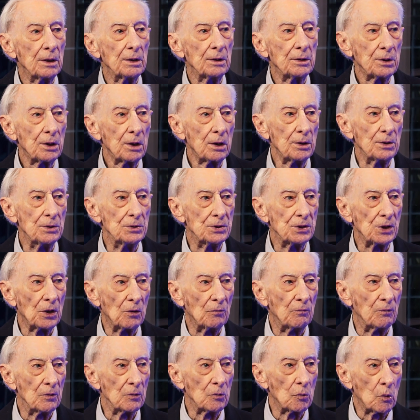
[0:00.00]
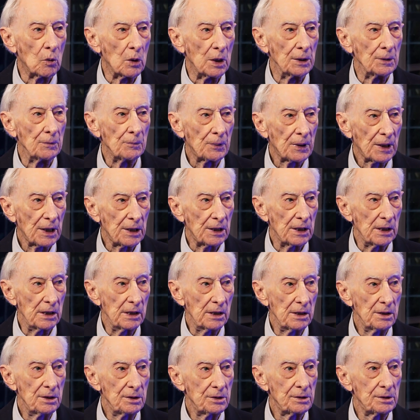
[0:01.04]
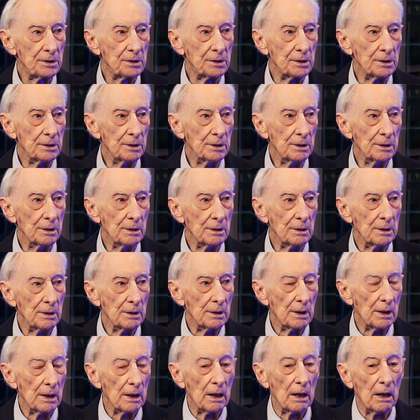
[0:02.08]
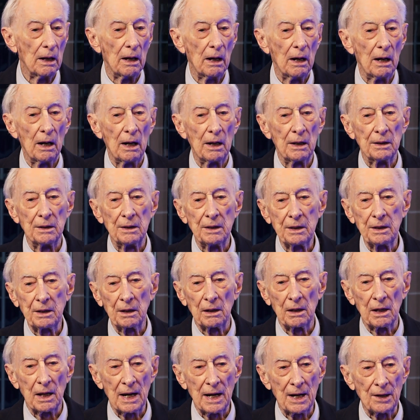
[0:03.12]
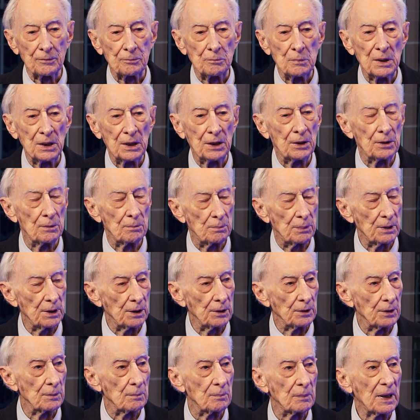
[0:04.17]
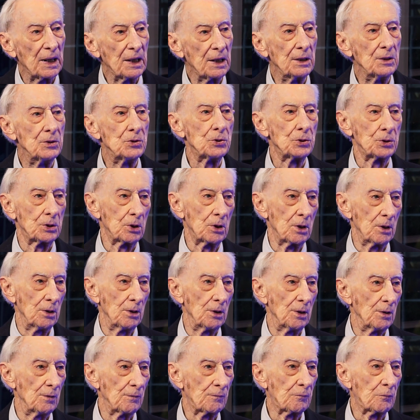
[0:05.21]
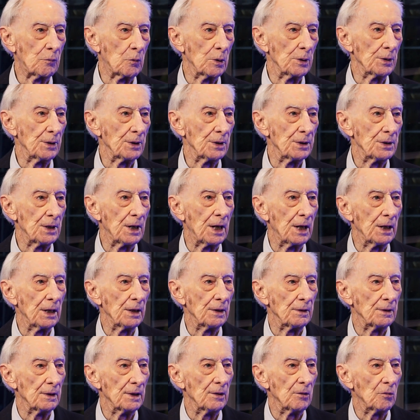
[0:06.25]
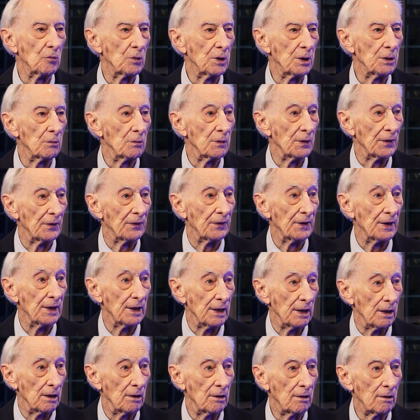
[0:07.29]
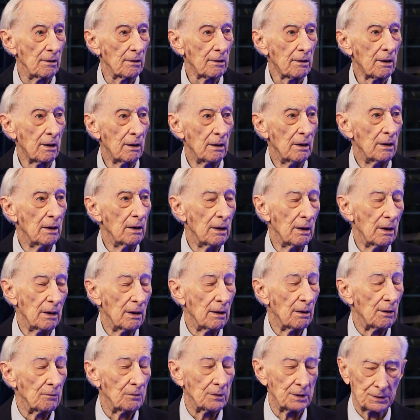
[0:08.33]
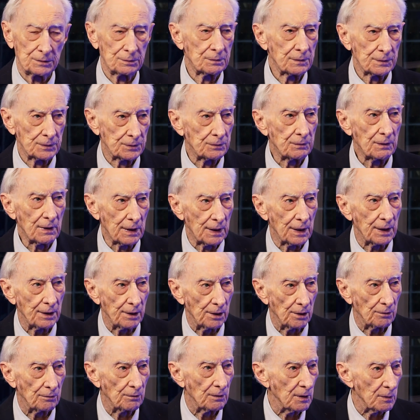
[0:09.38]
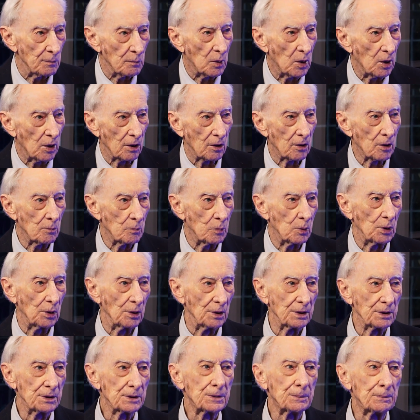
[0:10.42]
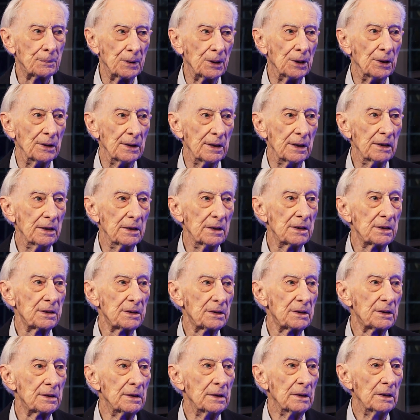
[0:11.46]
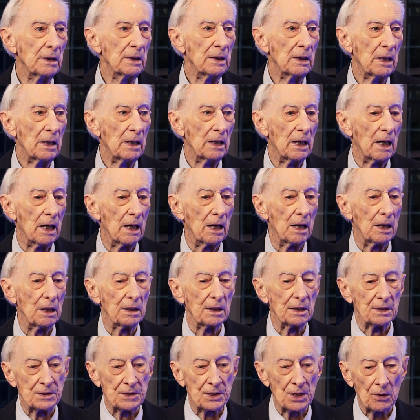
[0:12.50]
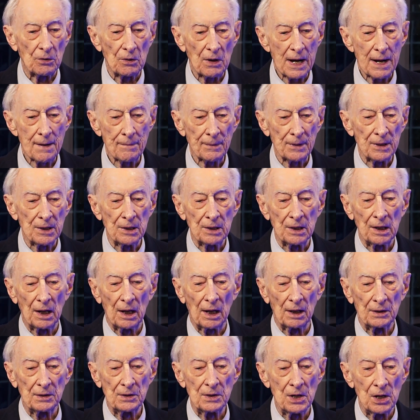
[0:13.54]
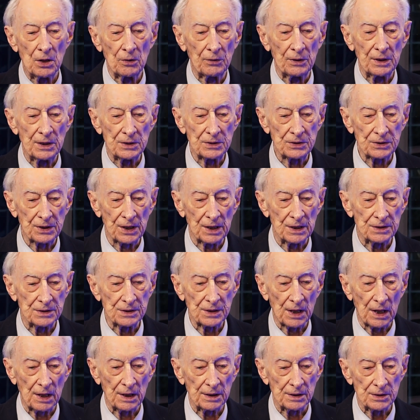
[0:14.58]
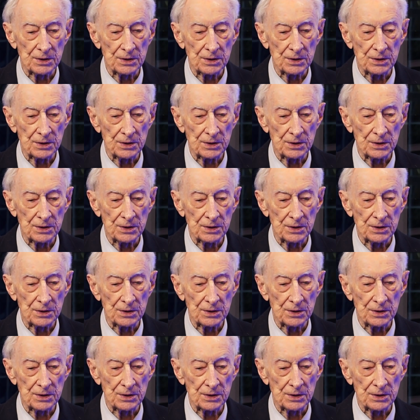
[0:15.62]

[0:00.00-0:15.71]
turns over one page. And he allowed me to be the page turner for the day that we were there. which was really a remarkable experience. It so happened I noticed as I